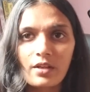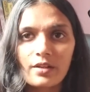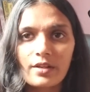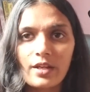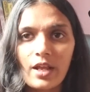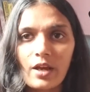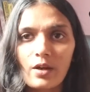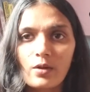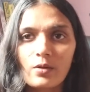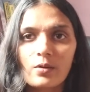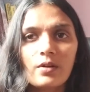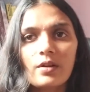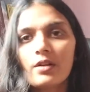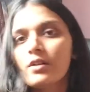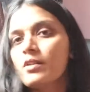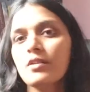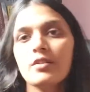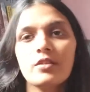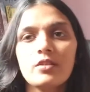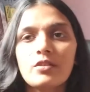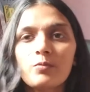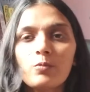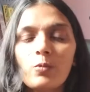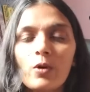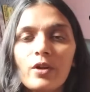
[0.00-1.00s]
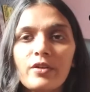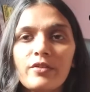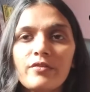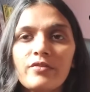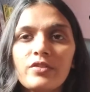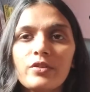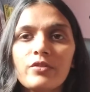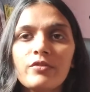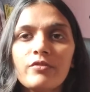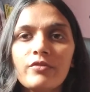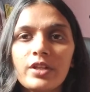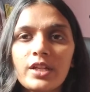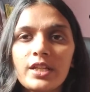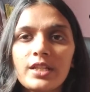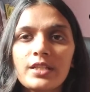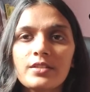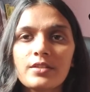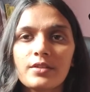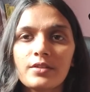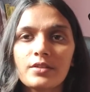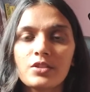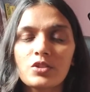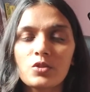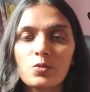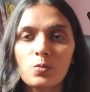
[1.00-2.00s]
Now, one of the
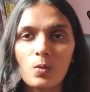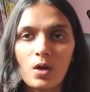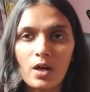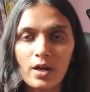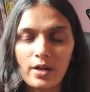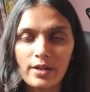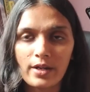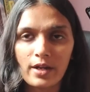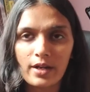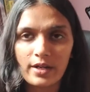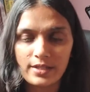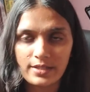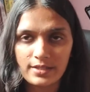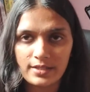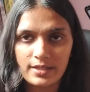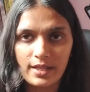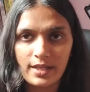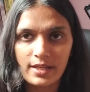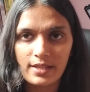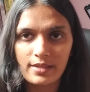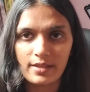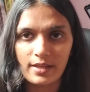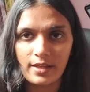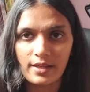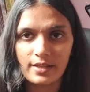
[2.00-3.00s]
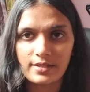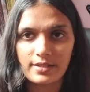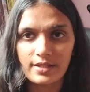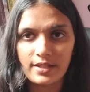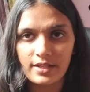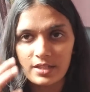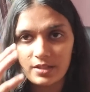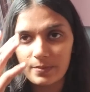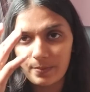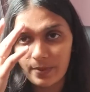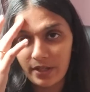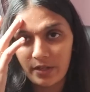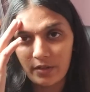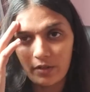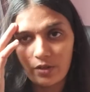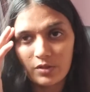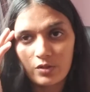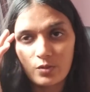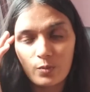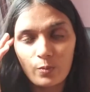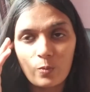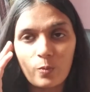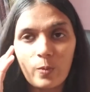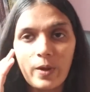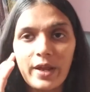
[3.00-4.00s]
reasons why I say this is
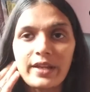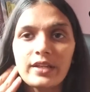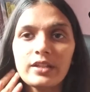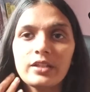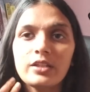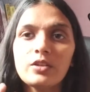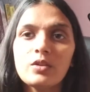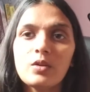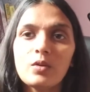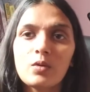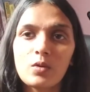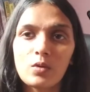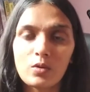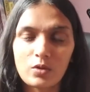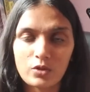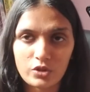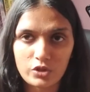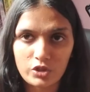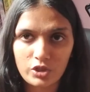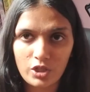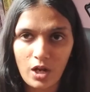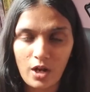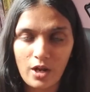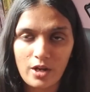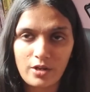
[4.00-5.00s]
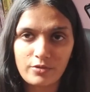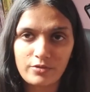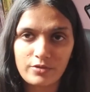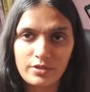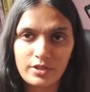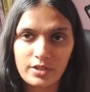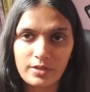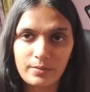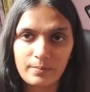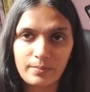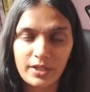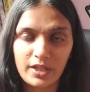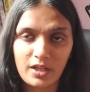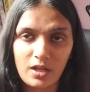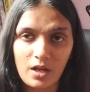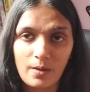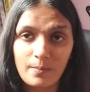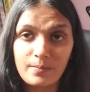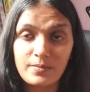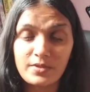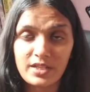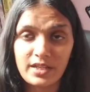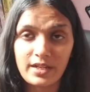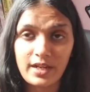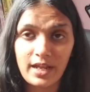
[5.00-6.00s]
because when your child
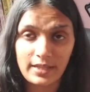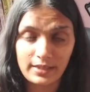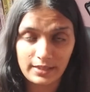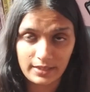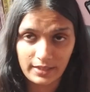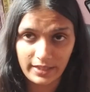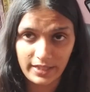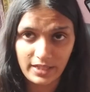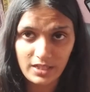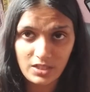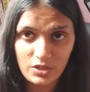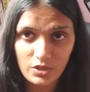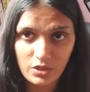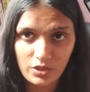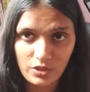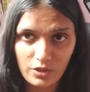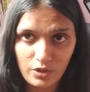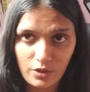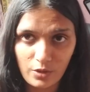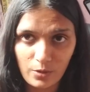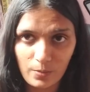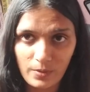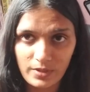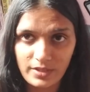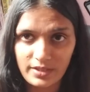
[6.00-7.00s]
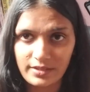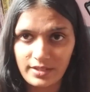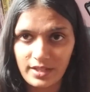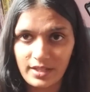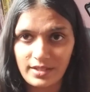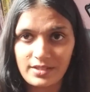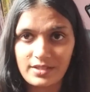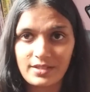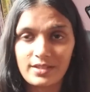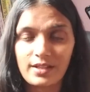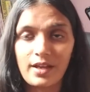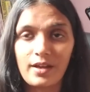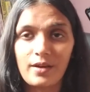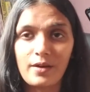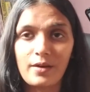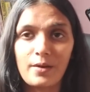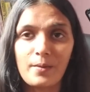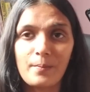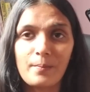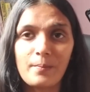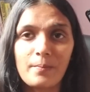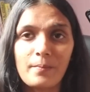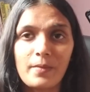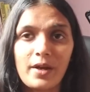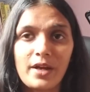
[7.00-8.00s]
becomes an athlete, whether that's
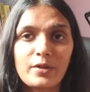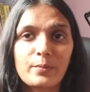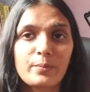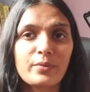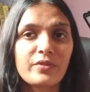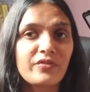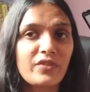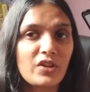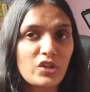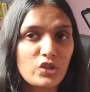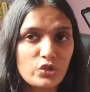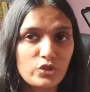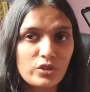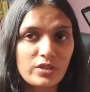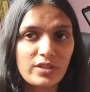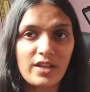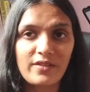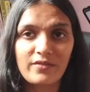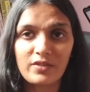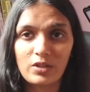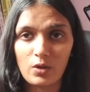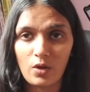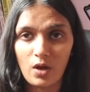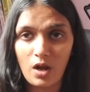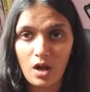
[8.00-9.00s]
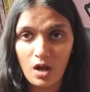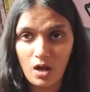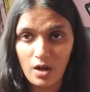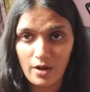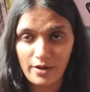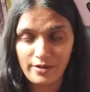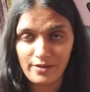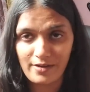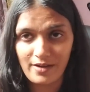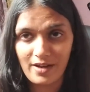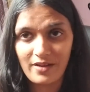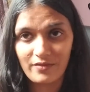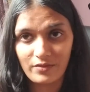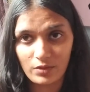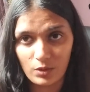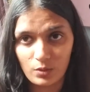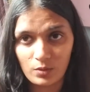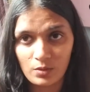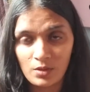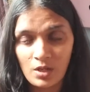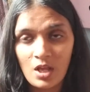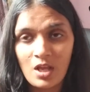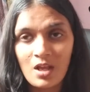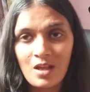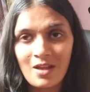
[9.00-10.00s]
at a professional level or higher
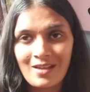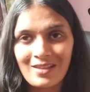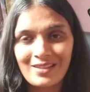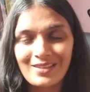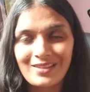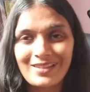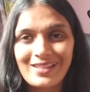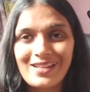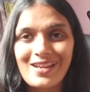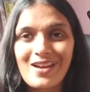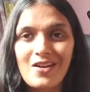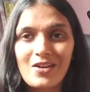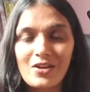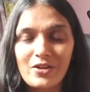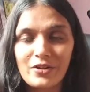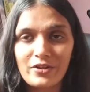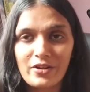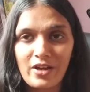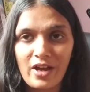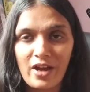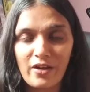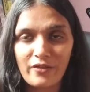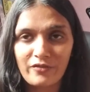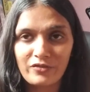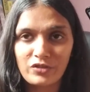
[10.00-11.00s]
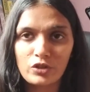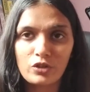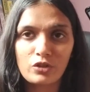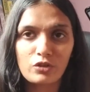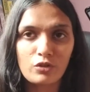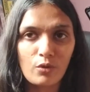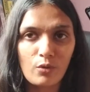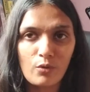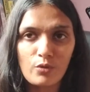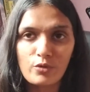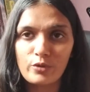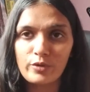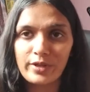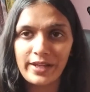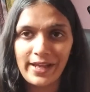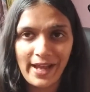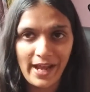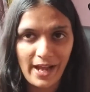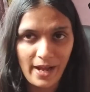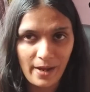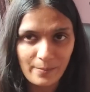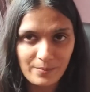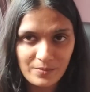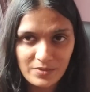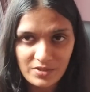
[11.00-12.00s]
level, they are going to have to go to
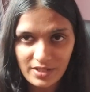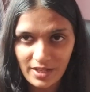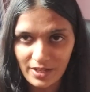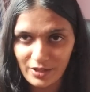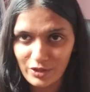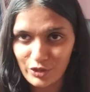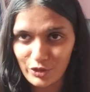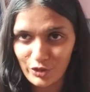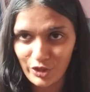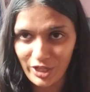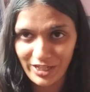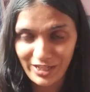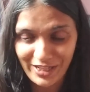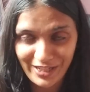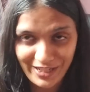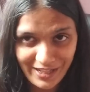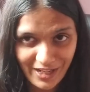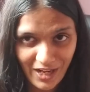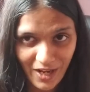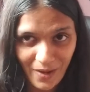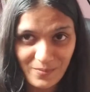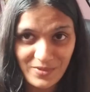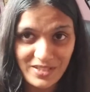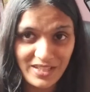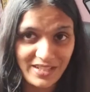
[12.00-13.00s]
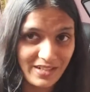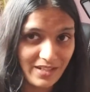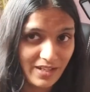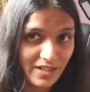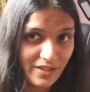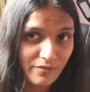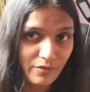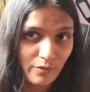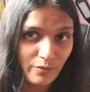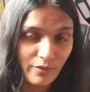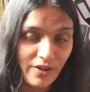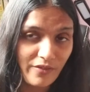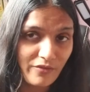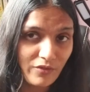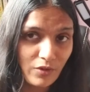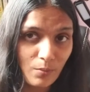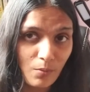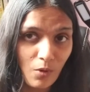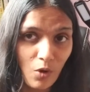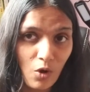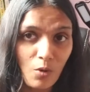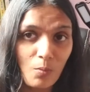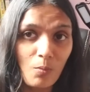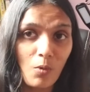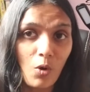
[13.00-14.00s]
camps and training camps and live away
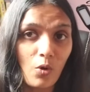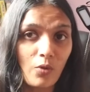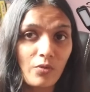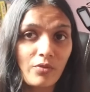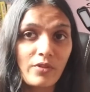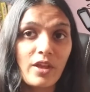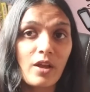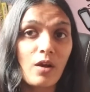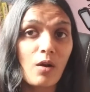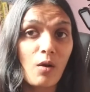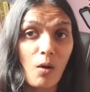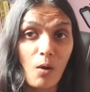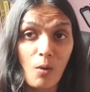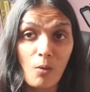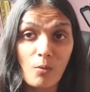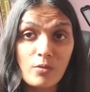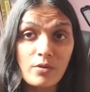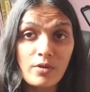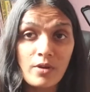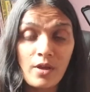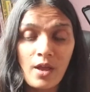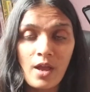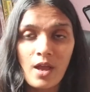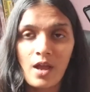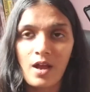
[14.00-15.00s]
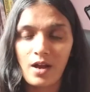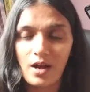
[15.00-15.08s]
from home on their own.